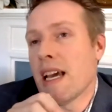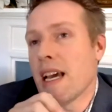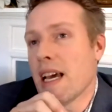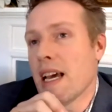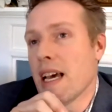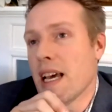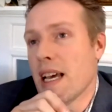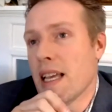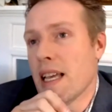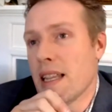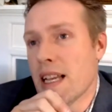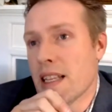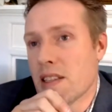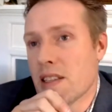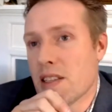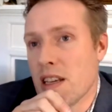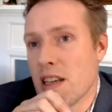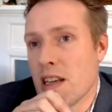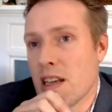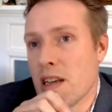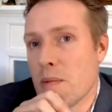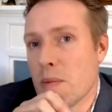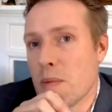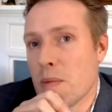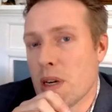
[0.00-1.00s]
and that
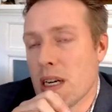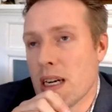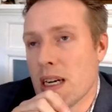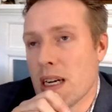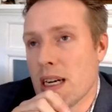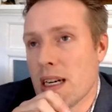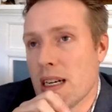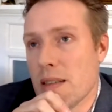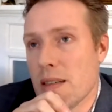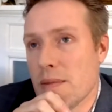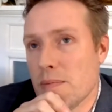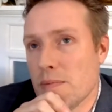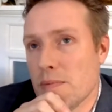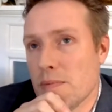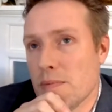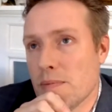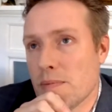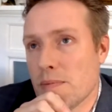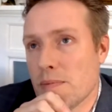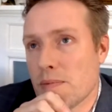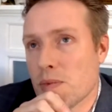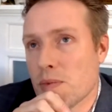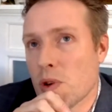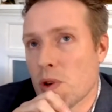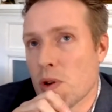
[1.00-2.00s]
same um,
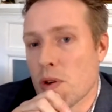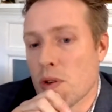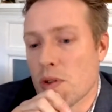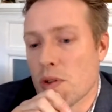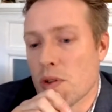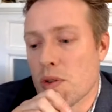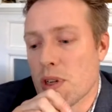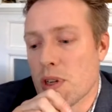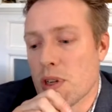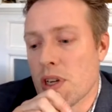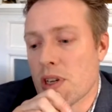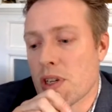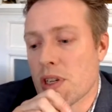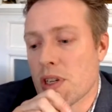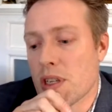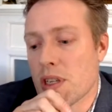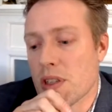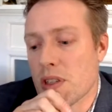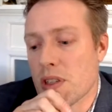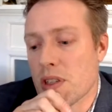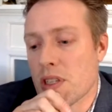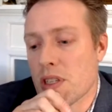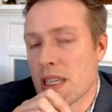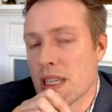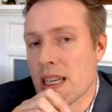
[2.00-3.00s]
oral tradition
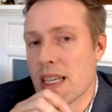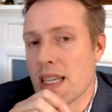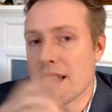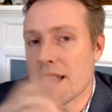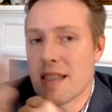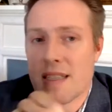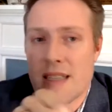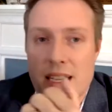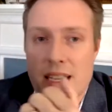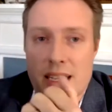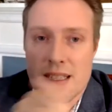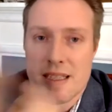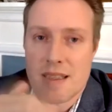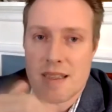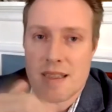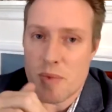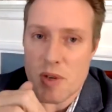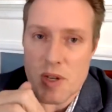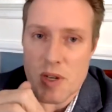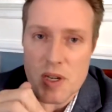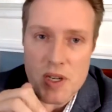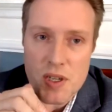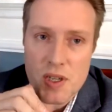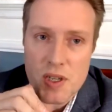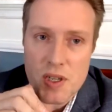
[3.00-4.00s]
states that the
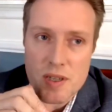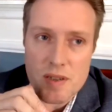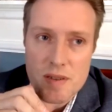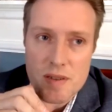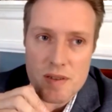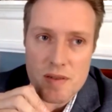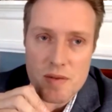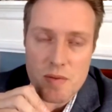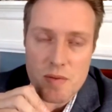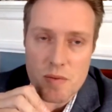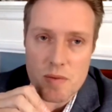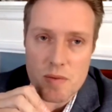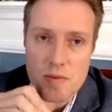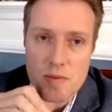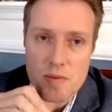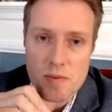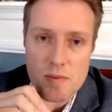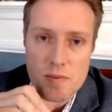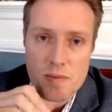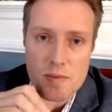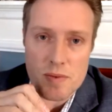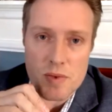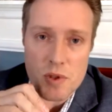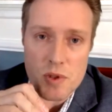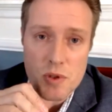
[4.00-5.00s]
British
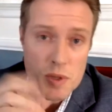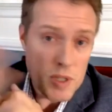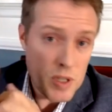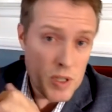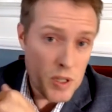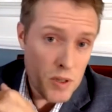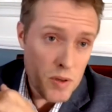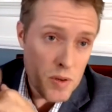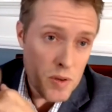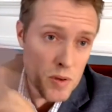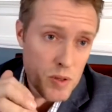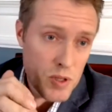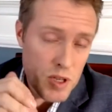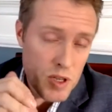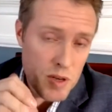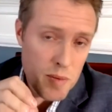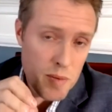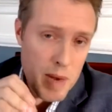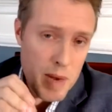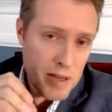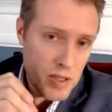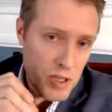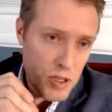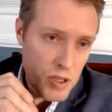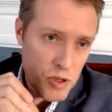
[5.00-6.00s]
dragoons or
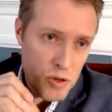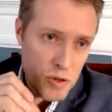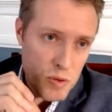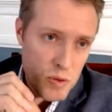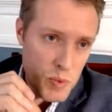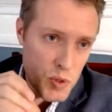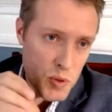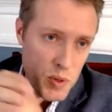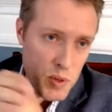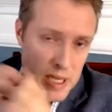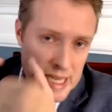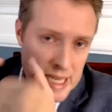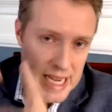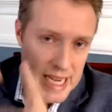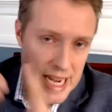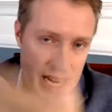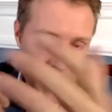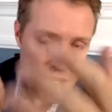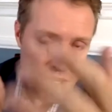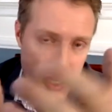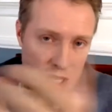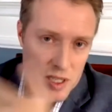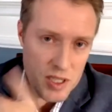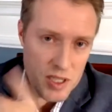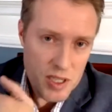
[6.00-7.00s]
mounted troops were
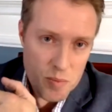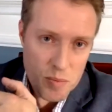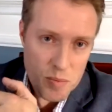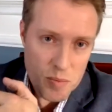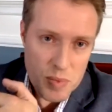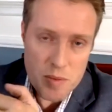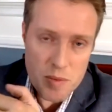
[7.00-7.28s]
engaging some